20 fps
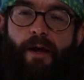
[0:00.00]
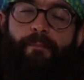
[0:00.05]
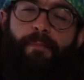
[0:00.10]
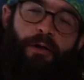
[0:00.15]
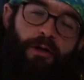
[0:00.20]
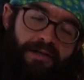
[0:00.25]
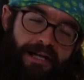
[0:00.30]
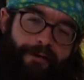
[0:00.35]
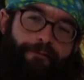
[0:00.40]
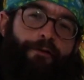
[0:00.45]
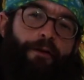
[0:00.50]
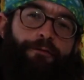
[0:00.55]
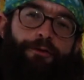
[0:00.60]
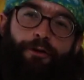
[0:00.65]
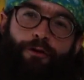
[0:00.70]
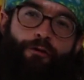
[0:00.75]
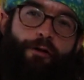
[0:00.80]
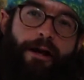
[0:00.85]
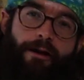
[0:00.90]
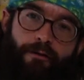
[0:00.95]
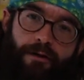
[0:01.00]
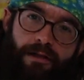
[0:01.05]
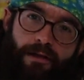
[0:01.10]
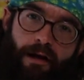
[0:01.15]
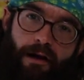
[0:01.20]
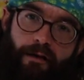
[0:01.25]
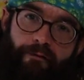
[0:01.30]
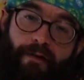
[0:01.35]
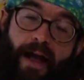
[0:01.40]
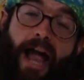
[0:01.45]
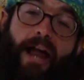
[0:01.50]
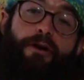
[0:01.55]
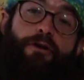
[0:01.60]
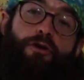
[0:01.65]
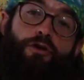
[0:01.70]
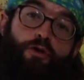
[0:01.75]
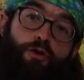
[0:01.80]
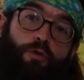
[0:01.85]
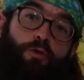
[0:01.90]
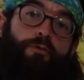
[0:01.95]
because I felt the creator's love
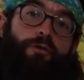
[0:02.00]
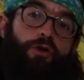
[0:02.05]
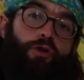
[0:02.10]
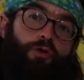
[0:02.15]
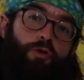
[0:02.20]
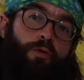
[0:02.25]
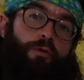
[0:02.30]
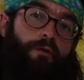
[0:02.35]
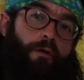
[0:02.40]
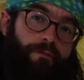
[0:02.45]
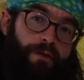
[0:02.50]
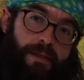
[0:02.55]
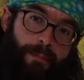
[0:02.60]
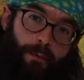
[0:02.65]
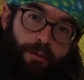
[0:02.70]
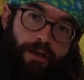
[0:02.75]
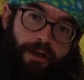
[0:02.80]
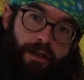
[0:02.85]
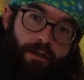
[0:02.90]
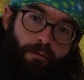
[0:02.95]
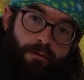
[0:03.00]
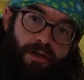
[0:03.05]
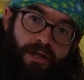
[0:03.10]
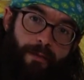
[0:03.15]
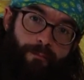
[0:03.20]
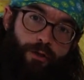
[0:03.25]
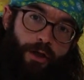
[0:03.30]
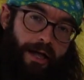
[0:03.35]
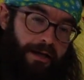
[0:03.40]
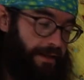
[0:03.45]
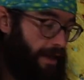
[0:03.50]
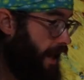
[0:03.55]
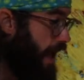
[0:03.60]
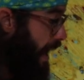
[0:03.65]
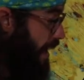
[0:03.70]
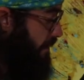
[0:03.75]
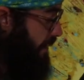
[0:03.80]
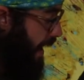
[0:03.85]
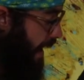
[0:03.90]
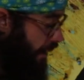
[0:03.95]
and knew the truth on this particular subject.
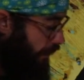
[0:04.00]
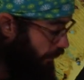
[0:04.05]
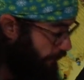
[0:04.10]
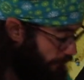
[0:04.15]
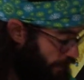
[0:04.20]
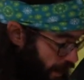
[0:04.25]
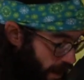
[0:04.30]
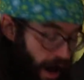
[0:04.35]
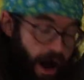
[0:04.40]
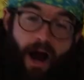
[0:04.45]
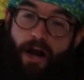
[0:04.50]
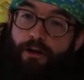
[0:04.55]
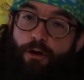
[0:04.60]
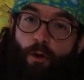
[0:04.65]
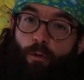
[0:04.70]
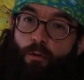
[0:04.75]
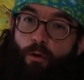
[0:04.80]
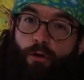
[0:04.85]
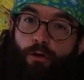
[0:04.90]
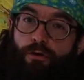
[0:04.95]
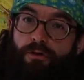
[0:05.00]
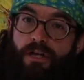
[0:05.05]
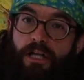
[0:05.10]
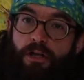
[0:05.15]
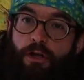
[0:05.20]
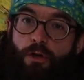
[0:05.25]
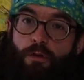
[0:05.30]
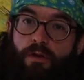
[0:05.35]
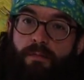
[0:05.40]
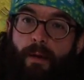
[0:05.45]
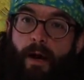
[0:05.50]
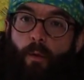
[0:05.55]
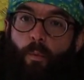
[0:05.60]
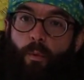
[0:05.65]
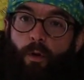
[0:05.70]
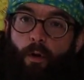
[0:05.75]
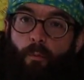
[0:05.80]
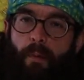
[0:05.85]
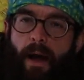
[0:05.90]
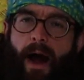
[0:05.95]
And now I no longer need to use my
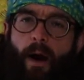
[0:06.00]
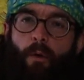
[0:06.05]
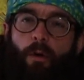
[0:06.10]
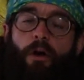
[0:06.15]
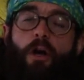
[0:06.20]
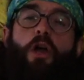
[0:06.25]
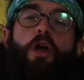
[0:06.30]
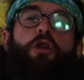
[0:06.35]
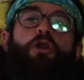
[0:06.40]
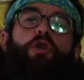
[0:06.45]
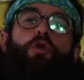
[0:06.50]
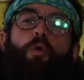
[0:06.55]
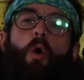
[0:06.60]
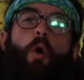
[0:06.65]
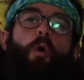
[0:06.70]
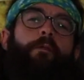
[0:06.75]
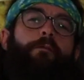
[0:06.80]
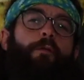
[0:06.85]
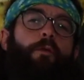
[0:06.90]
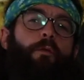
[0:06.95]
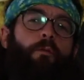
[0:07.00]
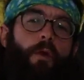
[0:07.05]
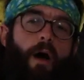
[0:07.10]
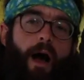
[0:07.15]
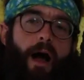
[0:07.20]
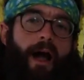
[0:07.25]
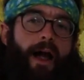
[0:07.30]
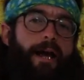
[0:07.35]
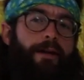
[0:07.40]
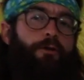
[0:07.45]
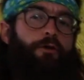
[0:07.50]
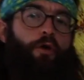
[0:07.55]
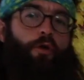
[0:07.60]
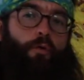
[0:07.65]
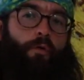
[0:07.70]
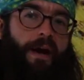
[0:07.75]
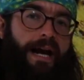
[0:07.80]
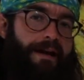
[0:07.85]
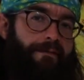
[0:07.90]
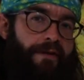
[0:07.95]
willpower to override
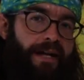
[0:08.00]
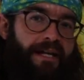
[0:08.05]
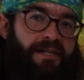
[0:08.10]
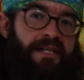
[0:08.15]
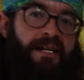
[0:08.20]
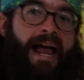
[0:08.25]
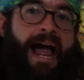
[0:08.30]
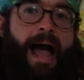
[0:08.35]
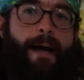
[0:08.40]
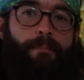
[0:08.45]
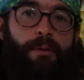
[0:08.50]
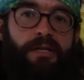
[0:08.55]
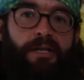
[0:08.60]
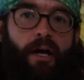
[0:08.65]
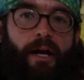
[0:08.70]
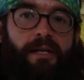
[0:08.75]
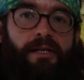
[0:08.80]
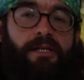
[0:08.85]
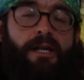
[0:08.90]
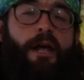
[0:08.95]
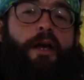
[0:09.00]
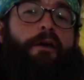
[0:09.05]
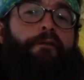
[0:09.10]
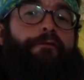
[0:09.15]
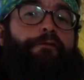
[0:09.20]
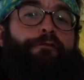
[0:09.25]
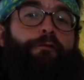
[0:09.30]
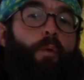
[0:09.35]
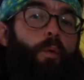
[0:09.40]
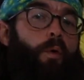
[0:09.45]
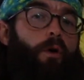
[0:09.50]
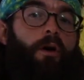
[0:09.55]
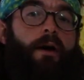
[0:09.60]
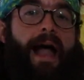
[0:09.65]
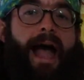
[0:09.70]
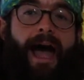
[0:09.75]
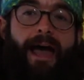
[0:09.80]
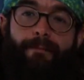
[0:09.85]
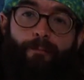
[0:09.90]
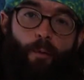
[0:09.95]
cravings and appetites for
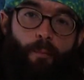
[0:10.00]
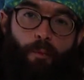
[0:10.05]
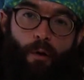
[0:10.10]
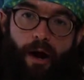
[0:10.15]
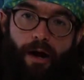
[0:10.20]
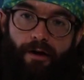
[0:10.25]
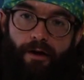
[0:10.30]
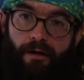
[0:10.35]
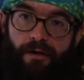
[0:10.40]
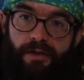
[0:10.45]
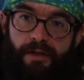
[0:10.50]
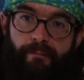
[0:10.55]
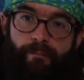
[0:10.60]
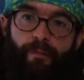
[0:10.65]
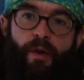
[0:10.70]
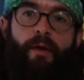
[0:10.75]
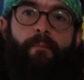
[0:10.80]
animal products